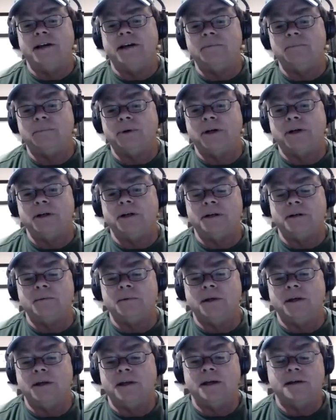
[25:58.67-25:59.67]
but um
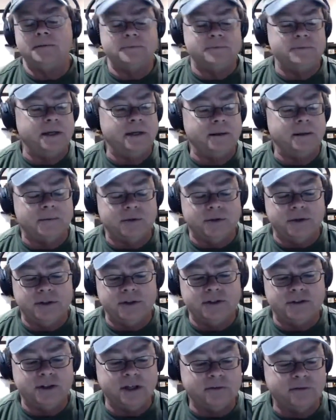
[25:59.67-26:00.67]
and i and i'm learning
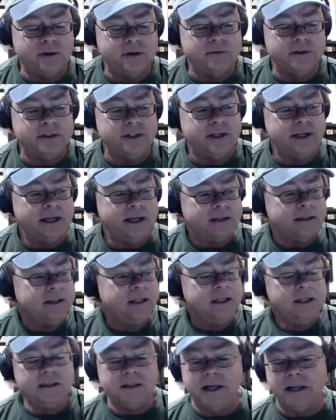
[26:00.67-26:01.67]
stuff every day I, a
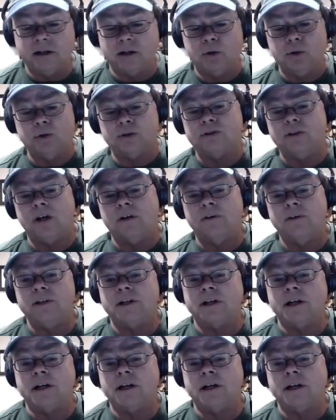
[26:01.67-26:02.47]
lot of cool stuff on the gun